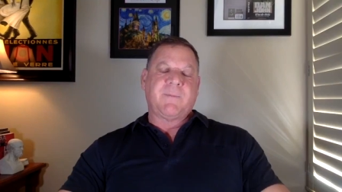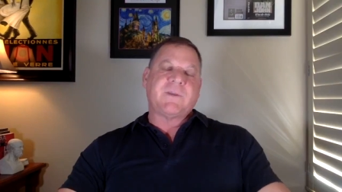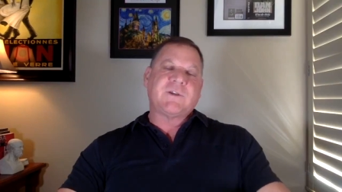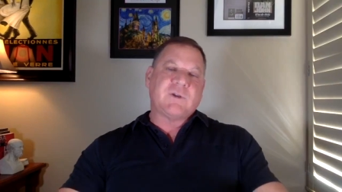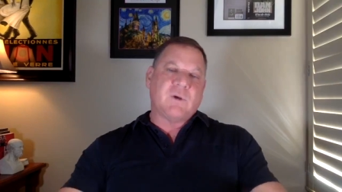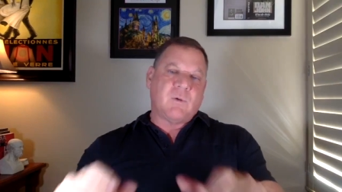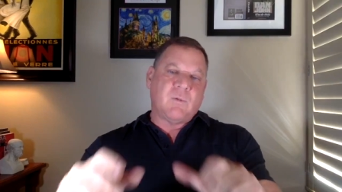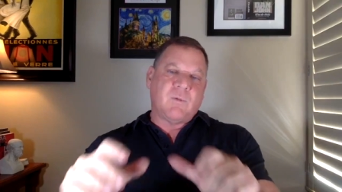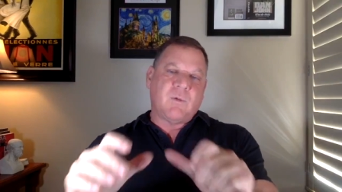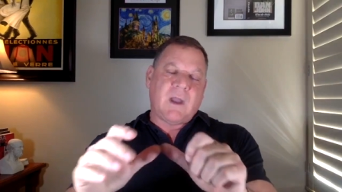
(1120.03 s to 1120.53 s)

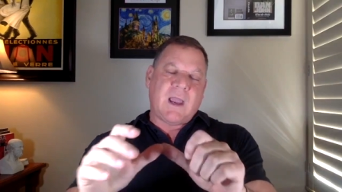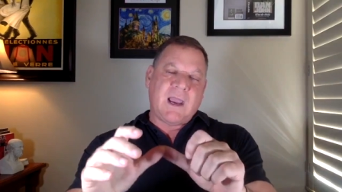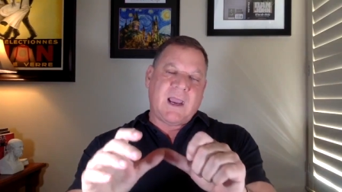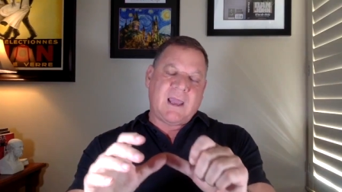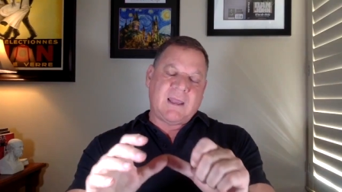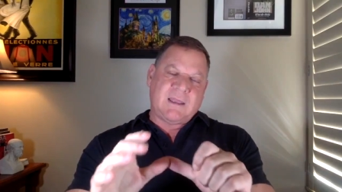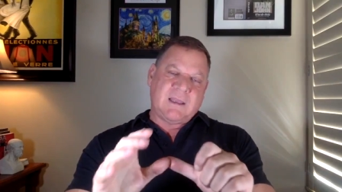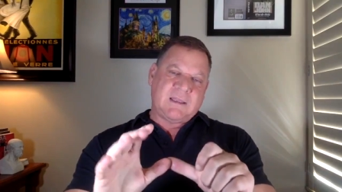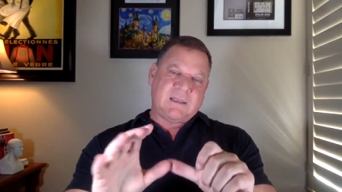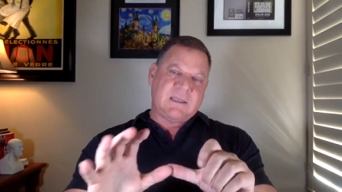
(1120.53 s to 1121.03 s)
So
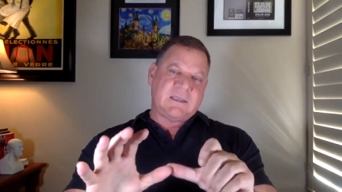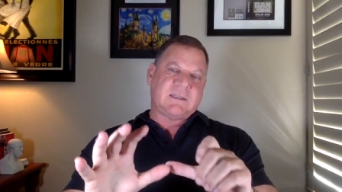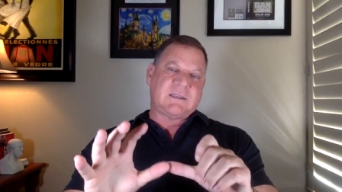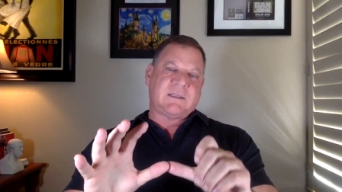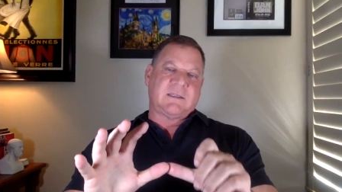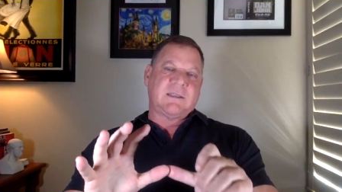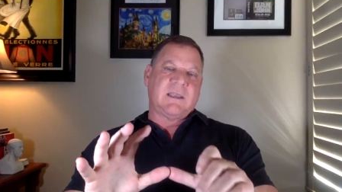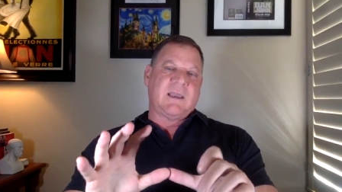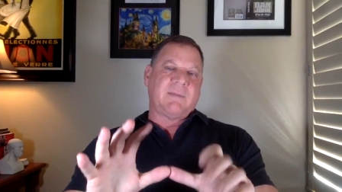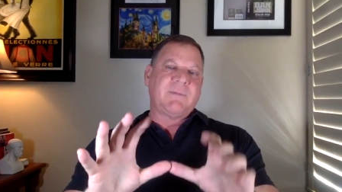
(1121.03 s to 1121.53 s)
this
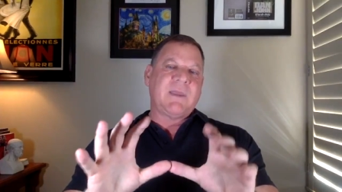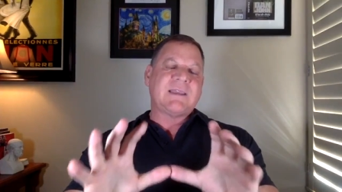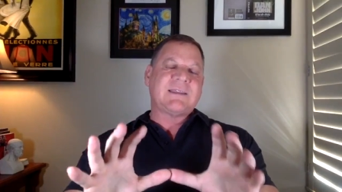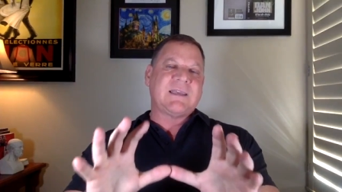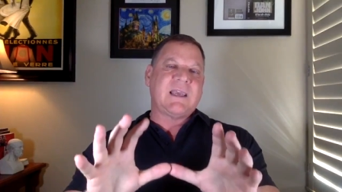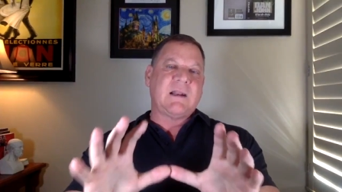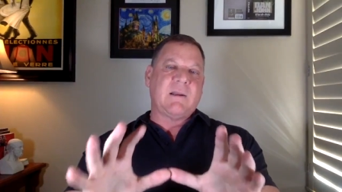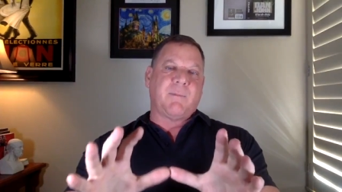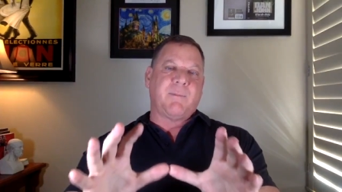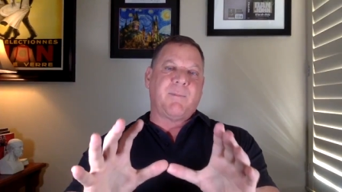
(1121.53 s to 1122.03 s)
I'm not
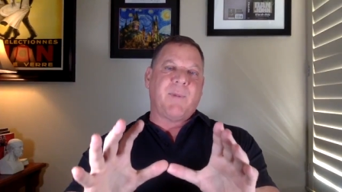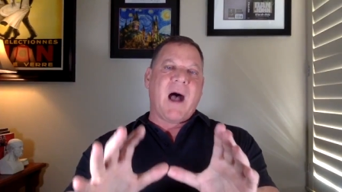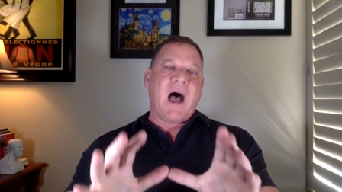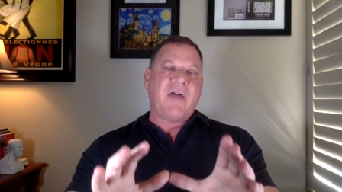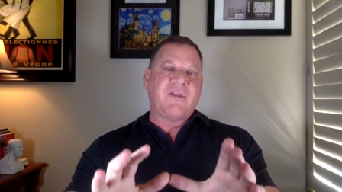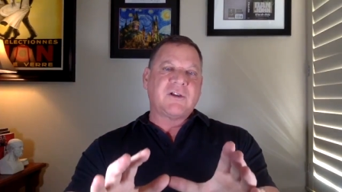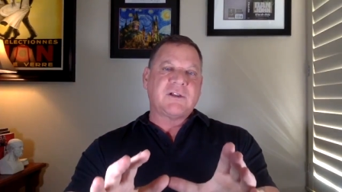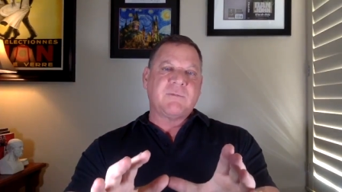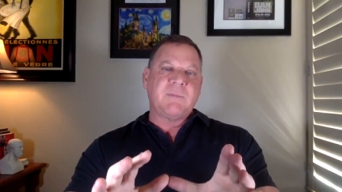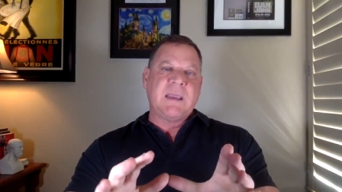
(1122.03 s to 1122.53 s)
saying it
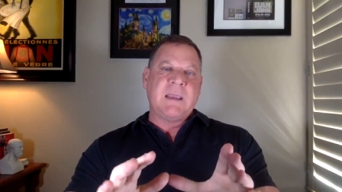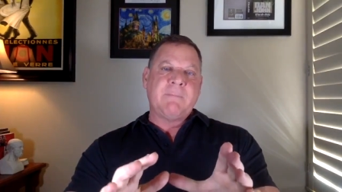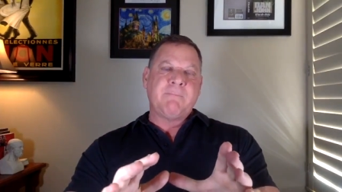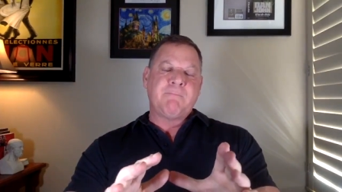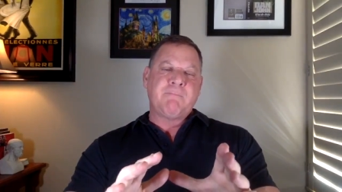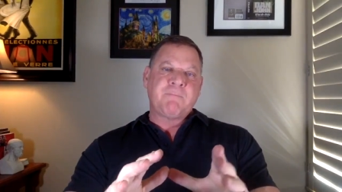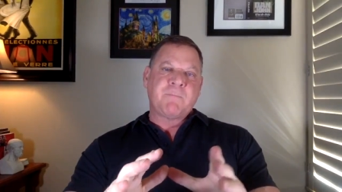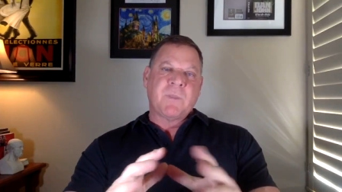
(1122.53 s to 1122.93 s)
bothers me,